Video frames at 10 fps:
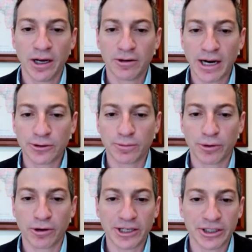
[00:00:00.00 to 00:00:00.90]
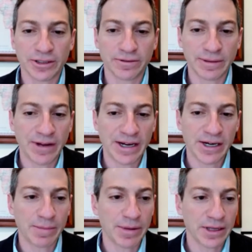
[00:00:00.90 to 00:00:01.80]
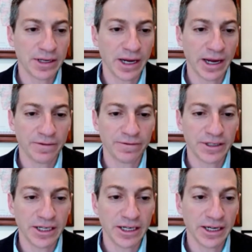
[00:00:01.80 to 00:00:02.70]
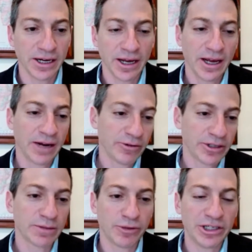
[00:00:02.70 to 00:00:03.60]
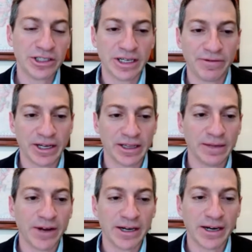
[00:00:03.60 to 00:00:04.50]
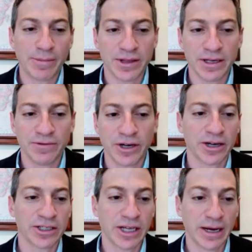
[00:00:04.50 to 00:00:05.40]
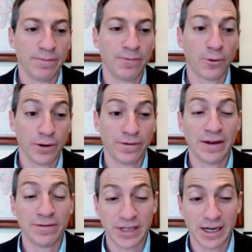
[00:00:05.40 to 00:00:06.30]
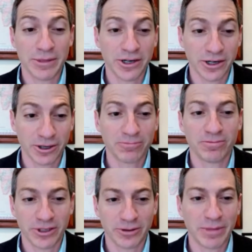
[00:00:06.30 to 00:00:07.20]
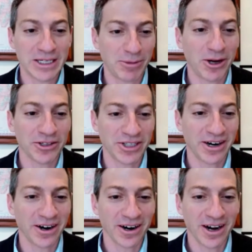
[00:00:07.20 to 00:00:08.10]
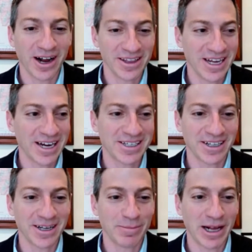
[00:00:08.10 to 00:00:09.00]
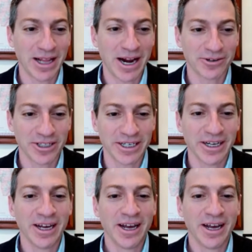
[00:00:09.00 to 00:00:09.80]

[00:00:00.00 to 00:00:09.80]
gradual progression of lymphadenopathy and fatigue, really some pretty significant lymphadenopathy, even on exam, 4 to 5 centimeter little baseballs there in the axilla bilaterally,